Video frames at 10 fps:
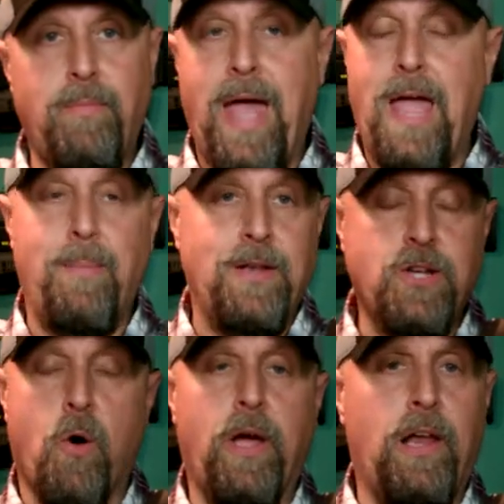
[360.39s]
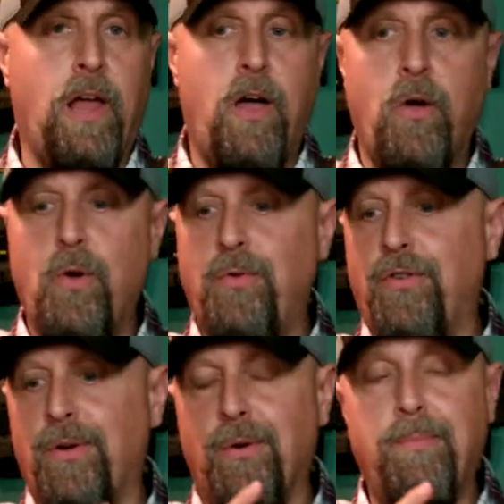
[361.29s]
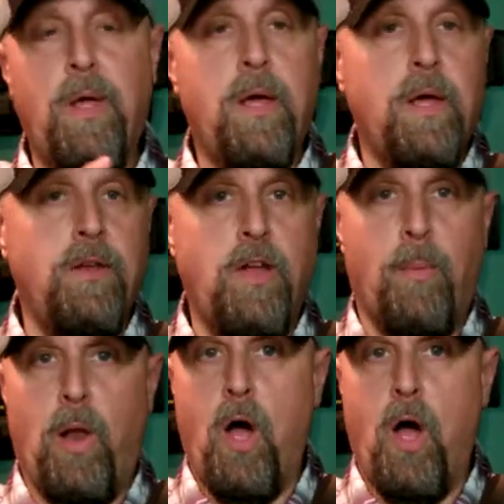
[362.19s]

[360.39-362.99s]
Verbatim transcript: game and target load to double